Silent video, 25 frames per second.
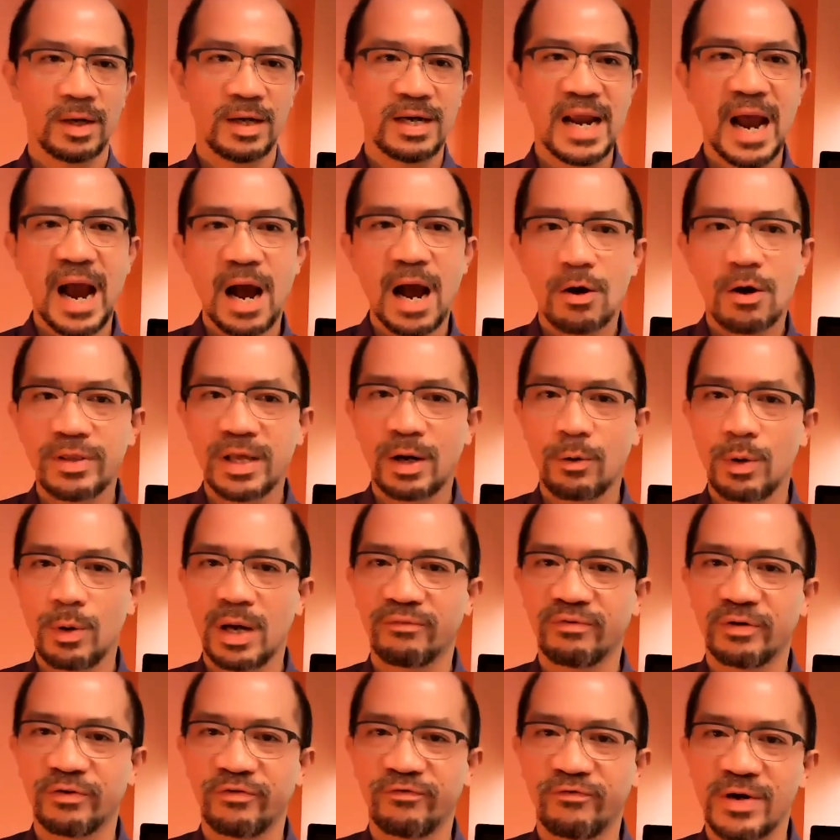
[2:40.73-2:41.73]
Now that we
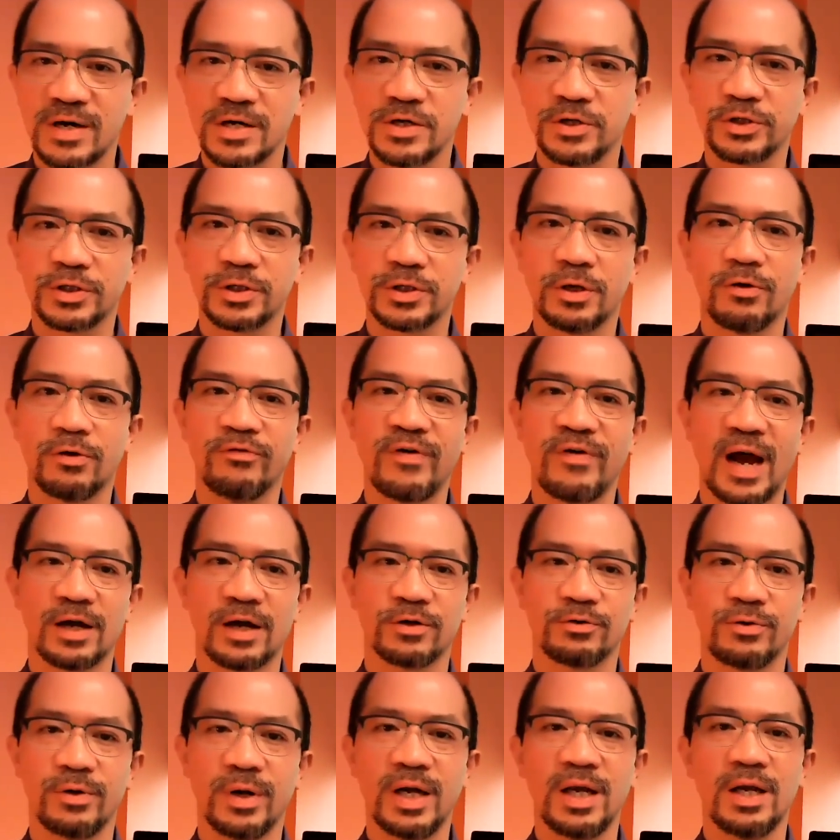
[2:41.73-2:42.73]
have a functional
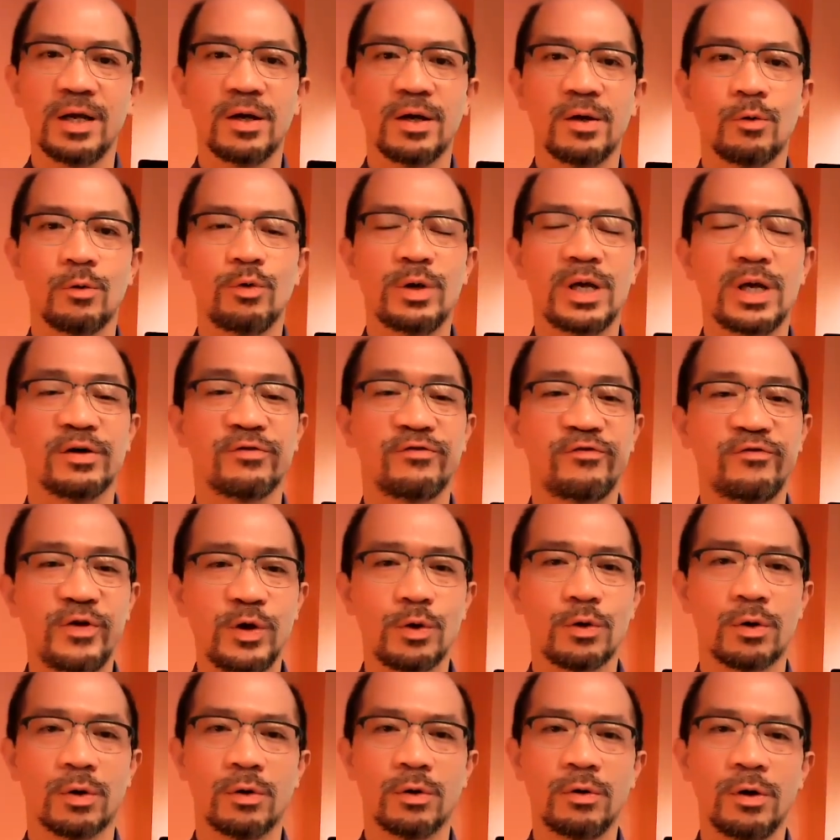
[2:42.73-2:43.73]
factory, we have
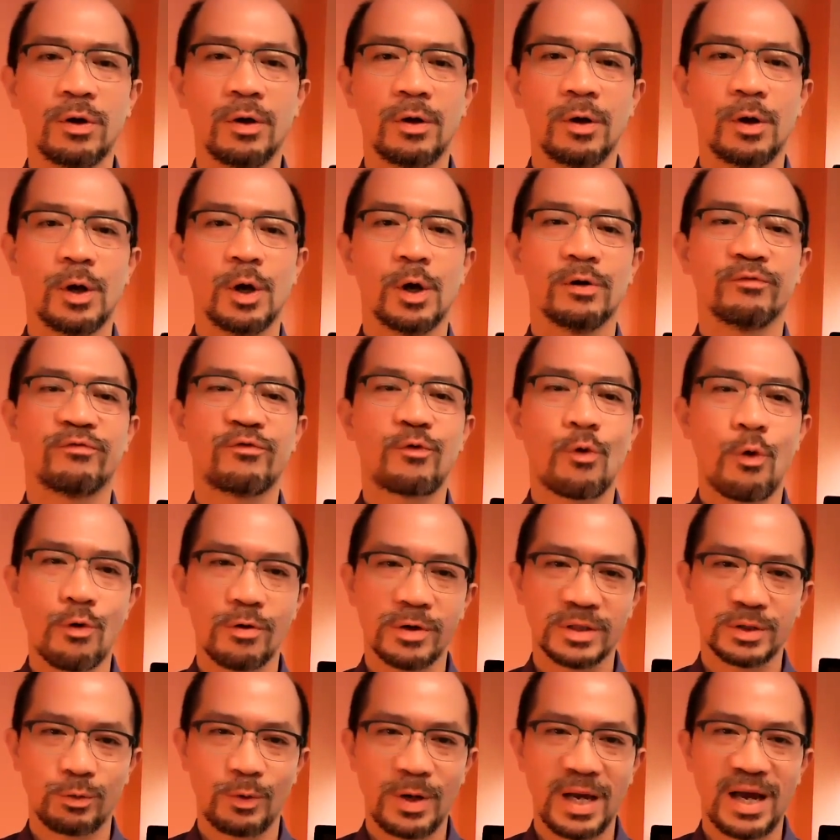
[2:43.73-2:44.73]
fuel, of
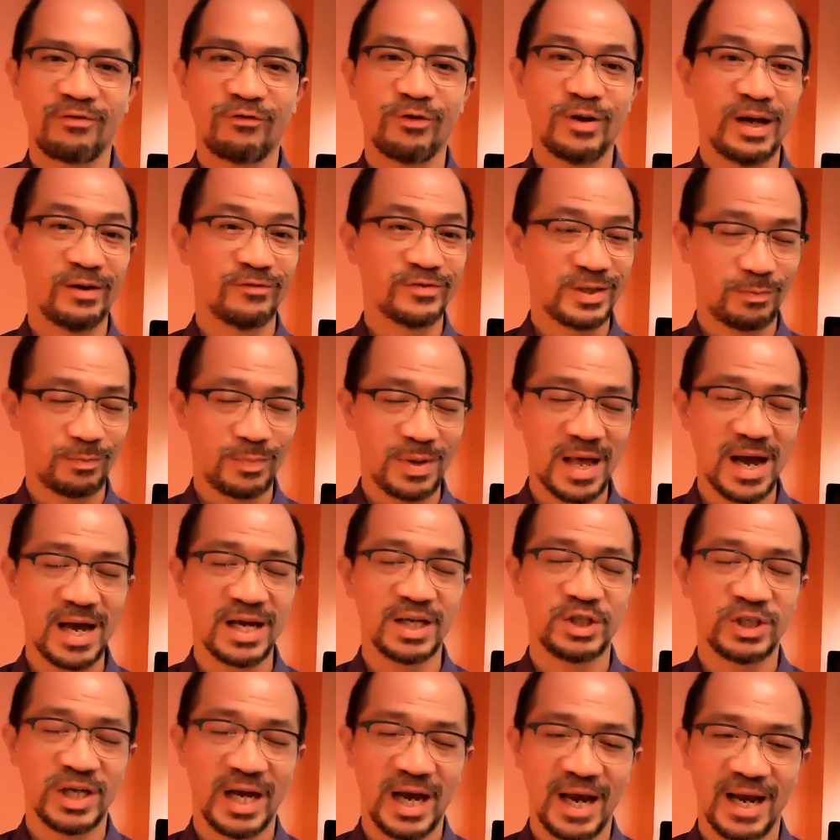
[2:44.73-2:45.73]
course, we have to have
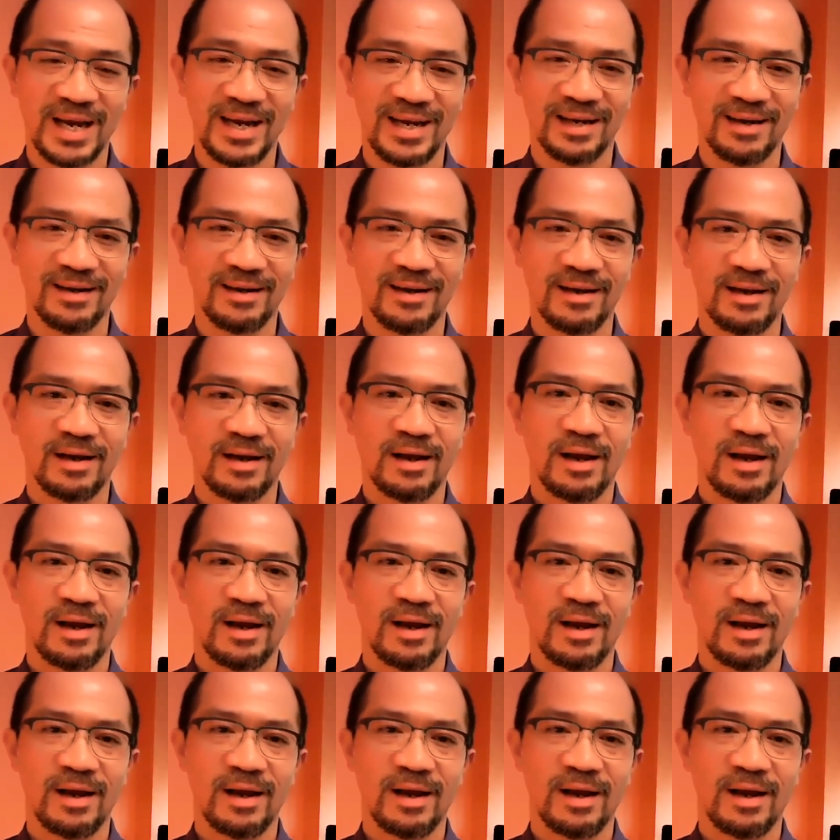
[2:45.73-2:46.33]
supply chain.